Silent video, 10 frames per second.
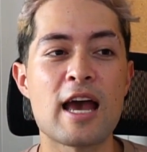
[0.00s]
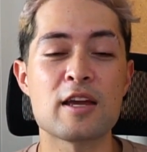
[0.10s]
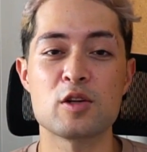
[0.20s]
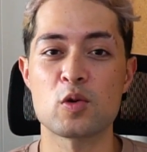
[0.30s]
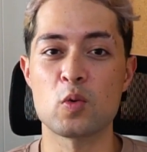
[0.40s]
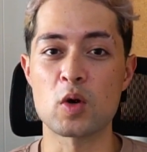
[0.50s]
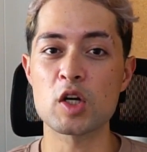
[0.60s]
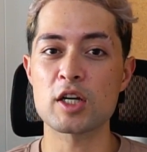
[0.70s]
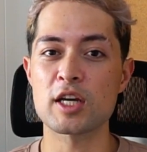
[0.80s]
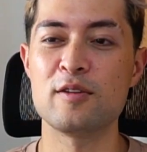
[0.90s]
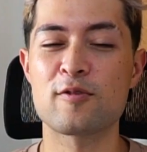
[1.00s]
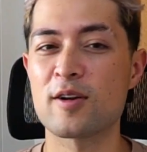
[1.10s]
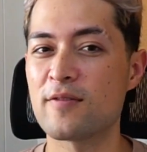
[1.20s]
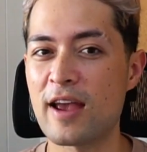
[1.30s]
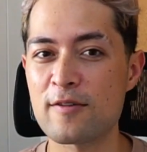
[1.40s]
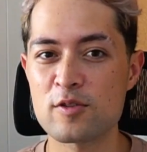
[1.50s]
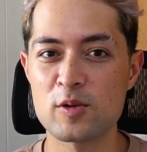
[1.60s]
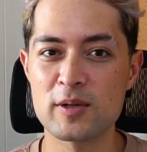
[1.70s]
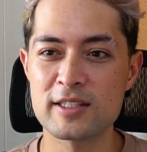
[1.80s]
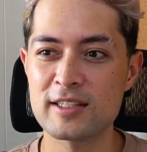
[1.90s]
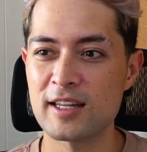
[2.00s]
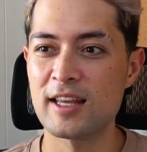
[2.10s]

at your work in front of everyone.